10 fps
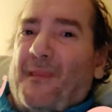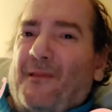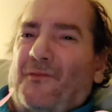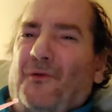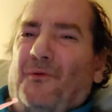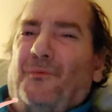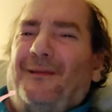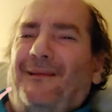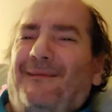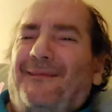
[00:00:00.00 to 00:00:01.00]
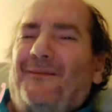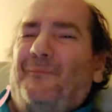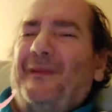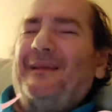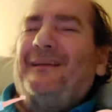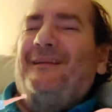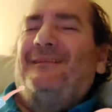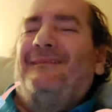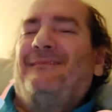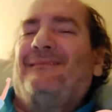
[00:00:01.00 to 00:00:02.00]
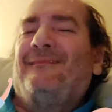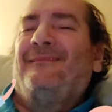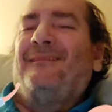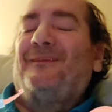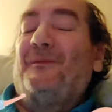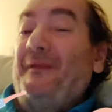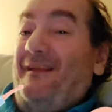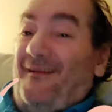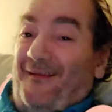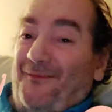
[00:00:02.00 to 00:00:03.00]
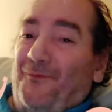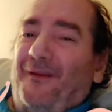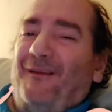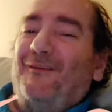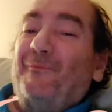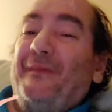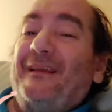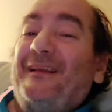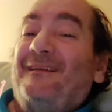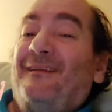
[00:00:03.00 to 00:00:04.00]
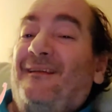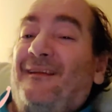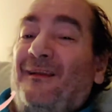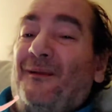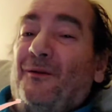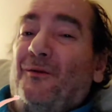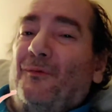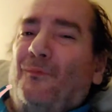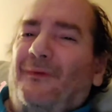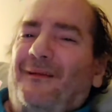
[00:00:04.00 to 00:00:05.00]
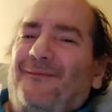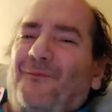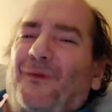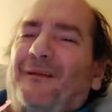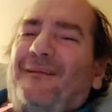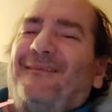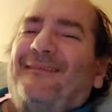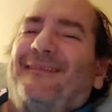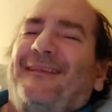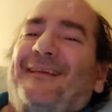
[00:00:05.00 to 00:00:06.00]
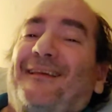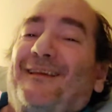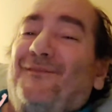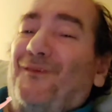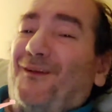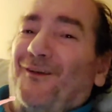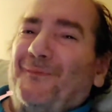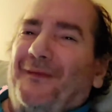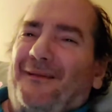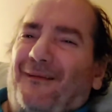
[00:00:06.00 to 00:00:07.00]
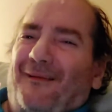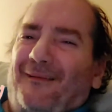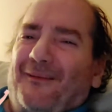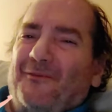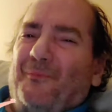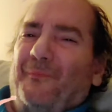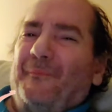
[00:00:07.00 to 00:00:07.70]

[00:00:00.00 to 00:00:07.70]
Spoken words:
So what does it mean to be nice? What does it mean? Where does evil come into all this?